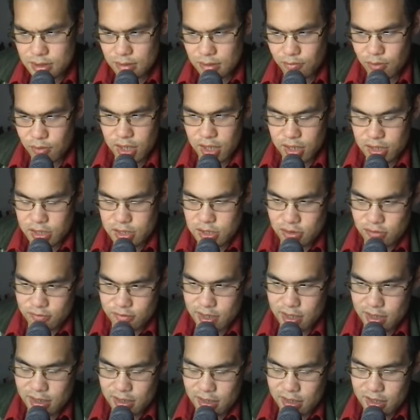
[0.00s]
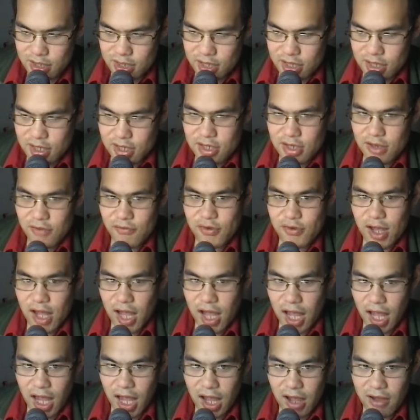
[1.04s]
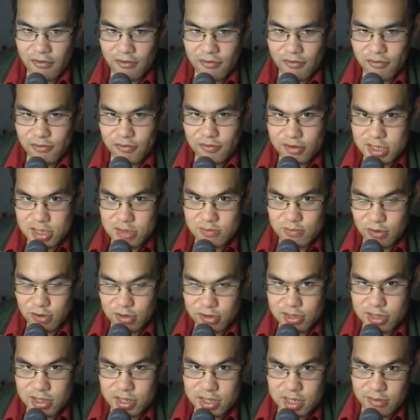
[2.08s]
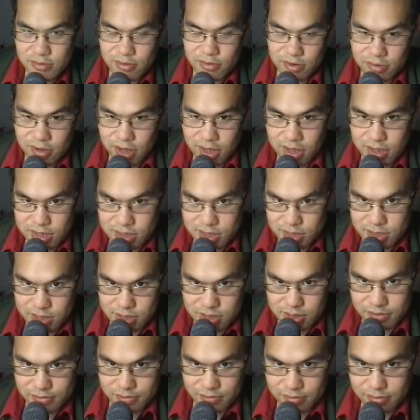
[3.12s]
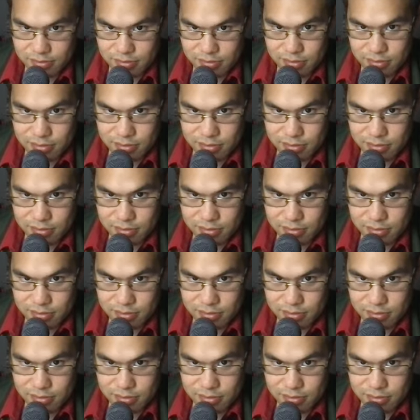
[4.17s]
But assuming if you have a small d democratic system